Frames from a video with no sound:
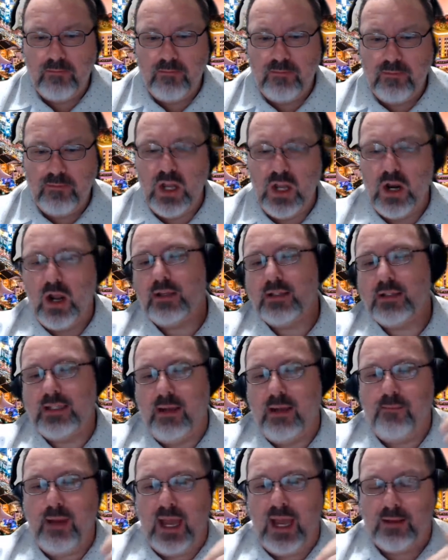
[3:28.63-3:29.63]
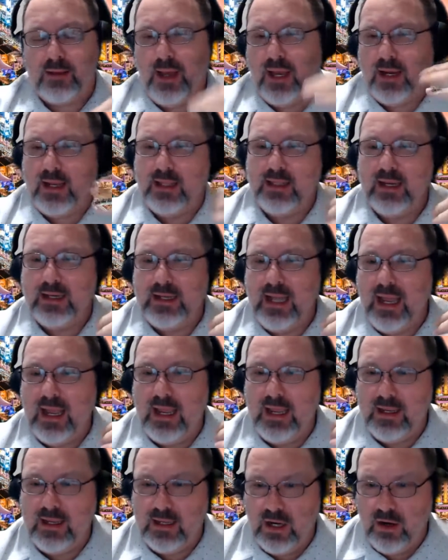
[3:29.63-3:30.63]
I'll step back. Back in the
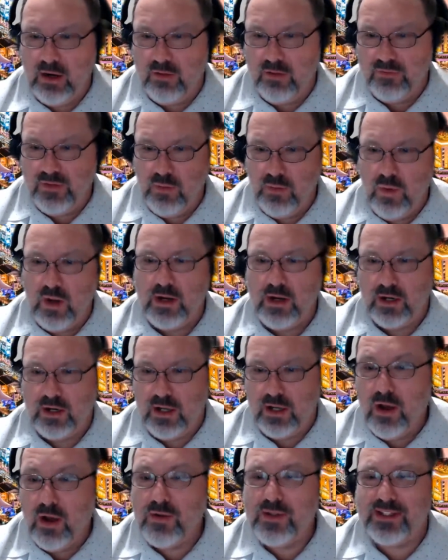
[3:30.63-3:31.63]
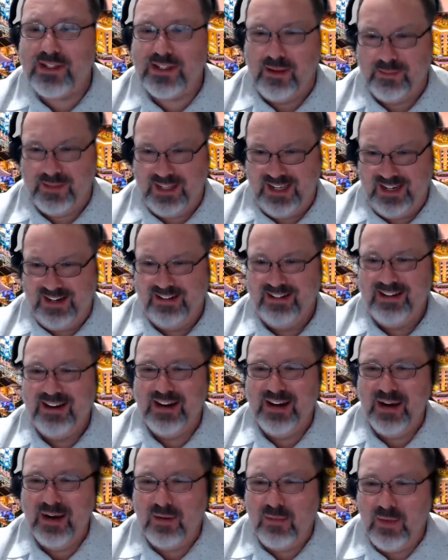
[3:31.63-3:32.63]
day, if you wanted to code something,
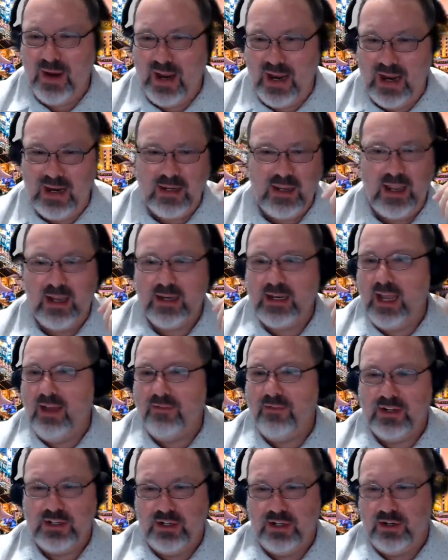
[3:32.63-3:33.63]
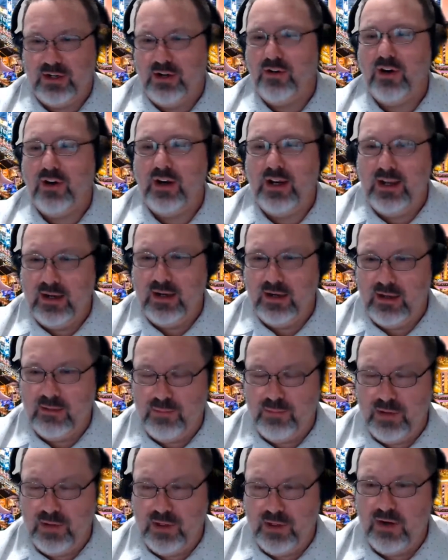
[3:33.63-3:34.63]
right, you had to have a degree in
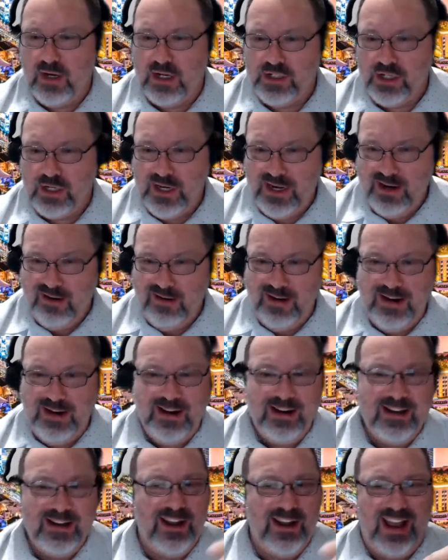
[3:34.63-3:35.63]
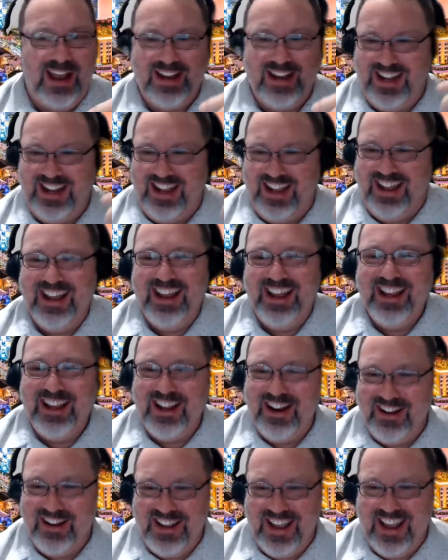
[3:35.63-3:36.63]
computer engineering. You had to,
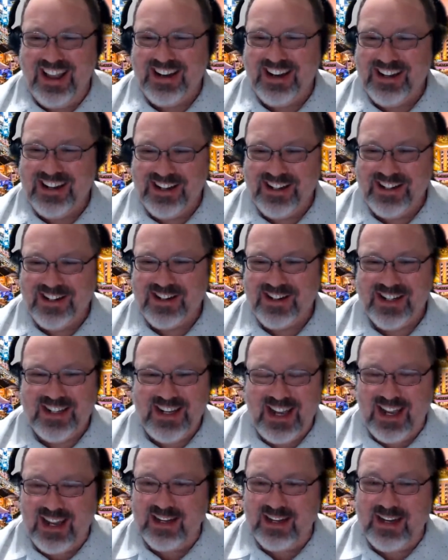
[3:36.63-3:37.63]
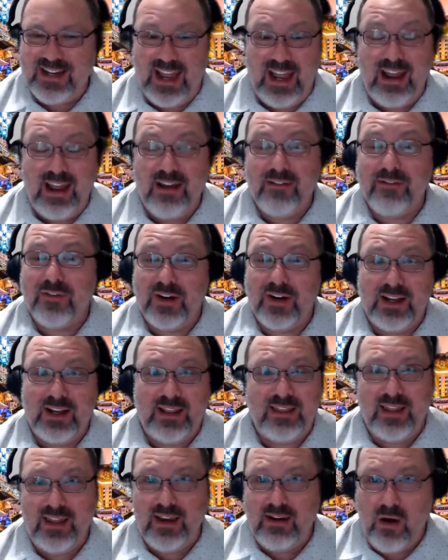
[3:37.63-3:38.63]
you had to understand
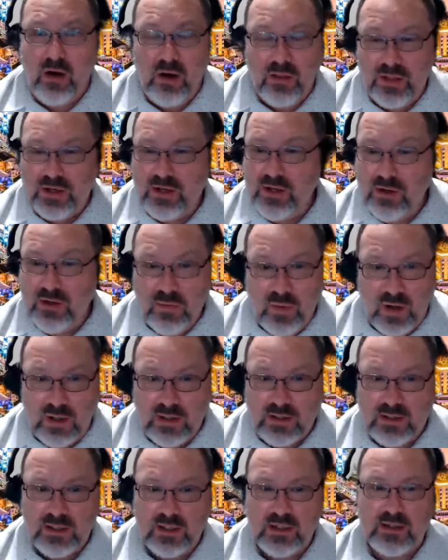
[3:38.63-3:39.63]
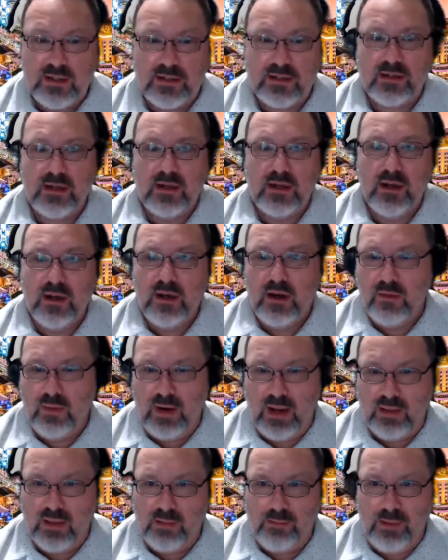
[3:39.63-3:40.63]
everything, all the nuances
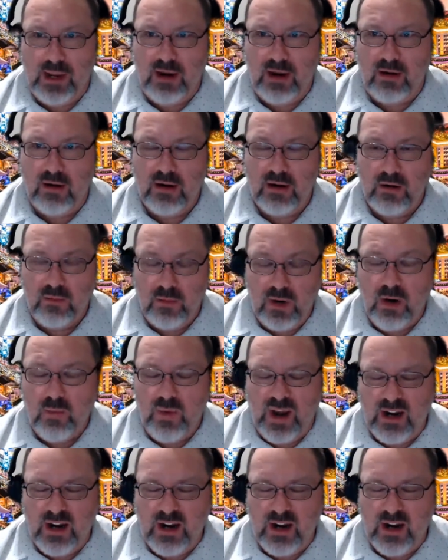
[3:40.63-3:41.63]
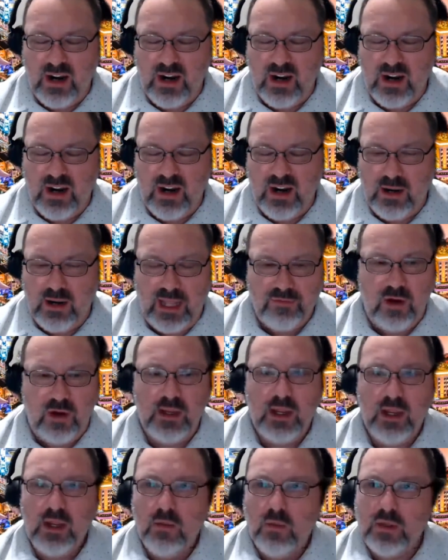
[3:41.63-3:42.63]
around the around a platform.
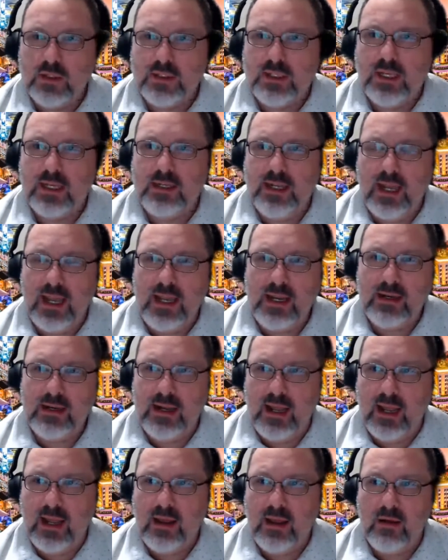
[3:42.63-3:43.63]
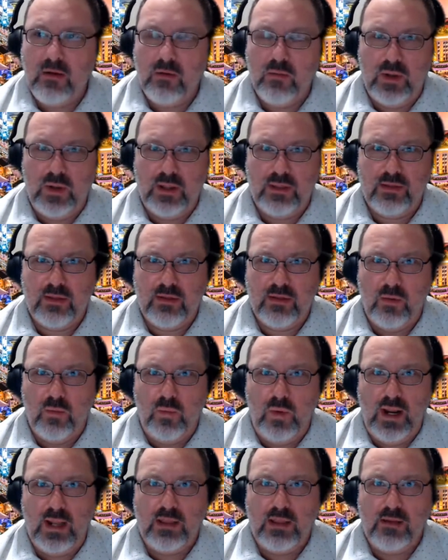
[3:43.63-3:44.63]
Well, today, now, with the
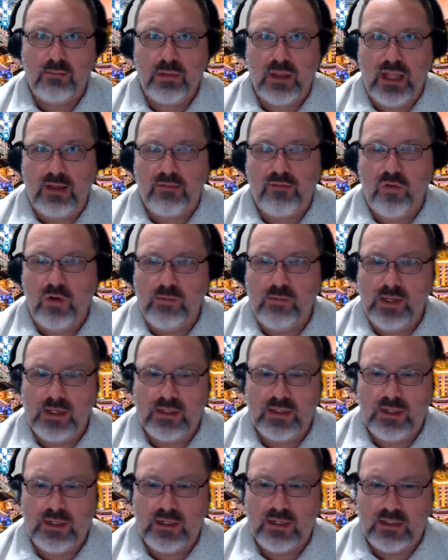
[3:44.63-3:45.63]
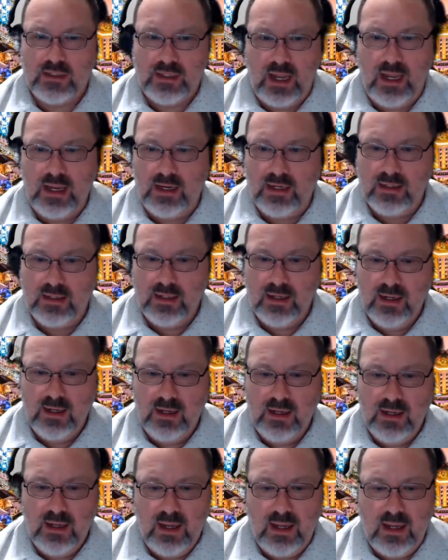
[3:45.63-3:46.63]
way the platform is designed,
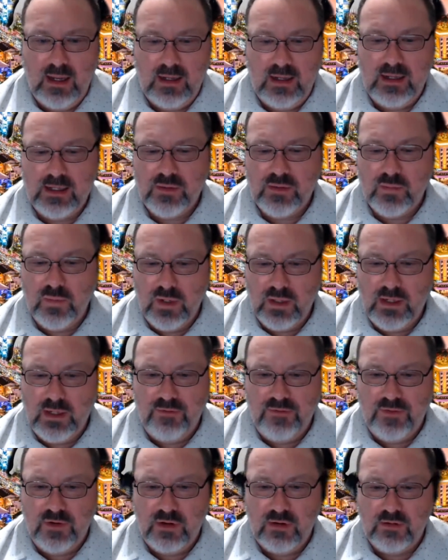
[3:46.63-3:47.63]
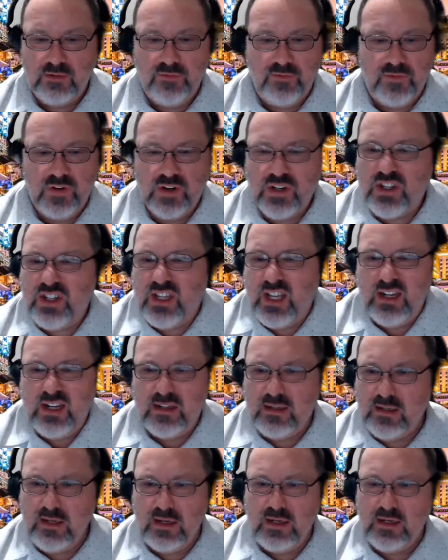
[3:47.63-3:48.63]
it's really for
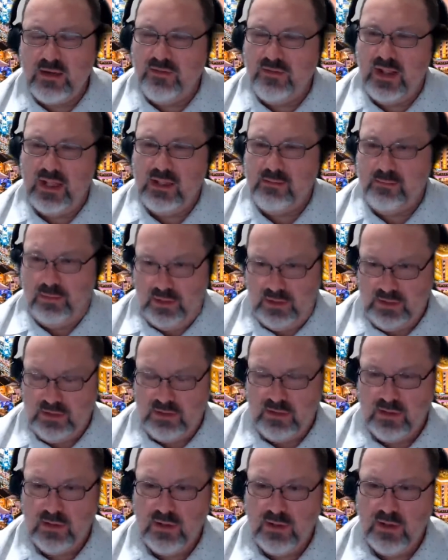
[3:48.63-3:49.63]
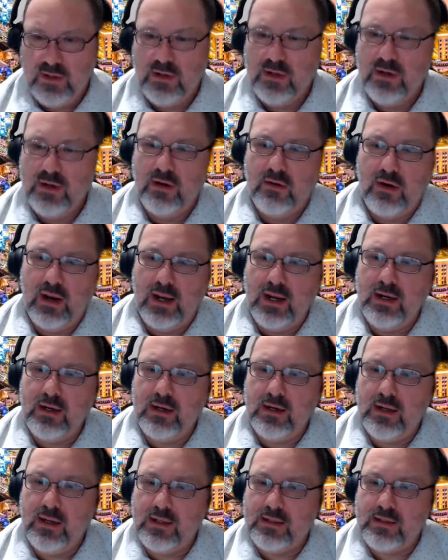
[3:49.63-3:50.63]
citizen developers, right?
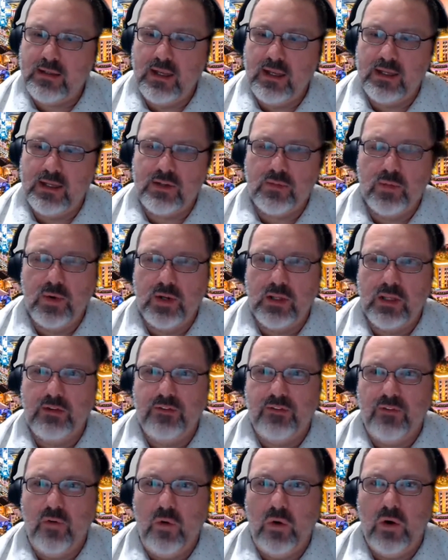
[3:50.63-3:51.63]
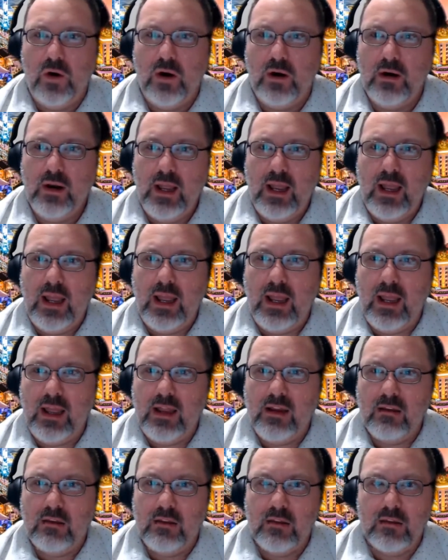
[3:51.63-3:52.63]
It's really for
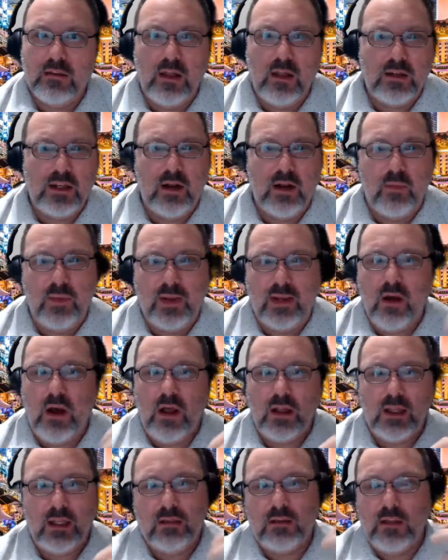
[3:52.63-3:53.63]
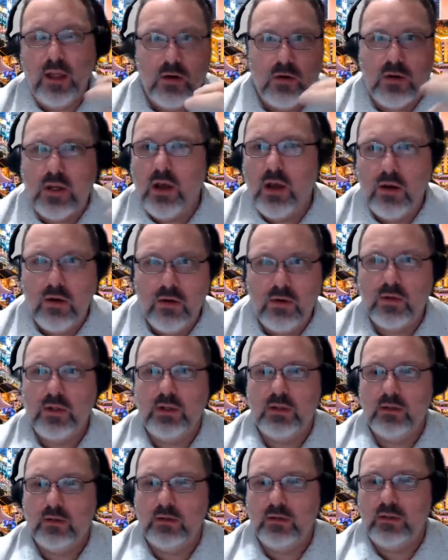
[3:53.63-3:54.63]
we call it low
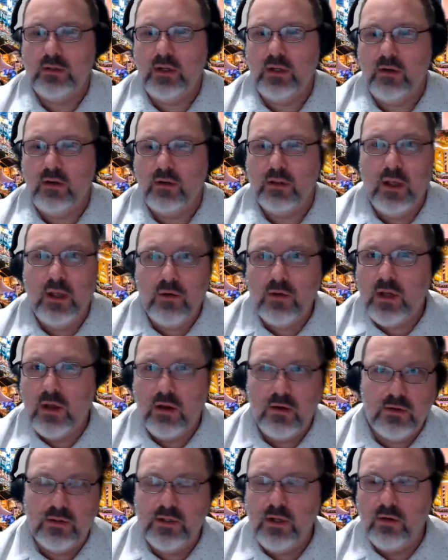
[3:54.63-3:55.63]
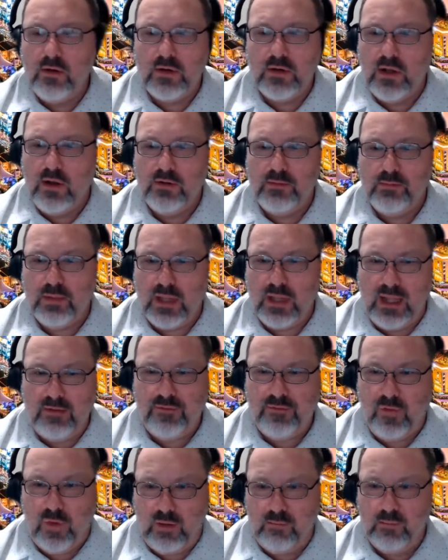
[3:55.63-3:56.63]
code, no code
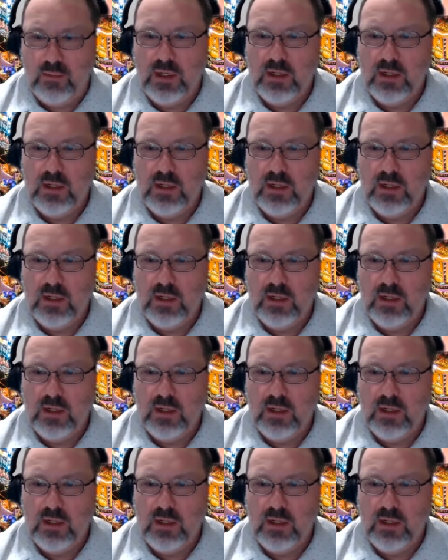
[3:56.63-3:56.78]
platform.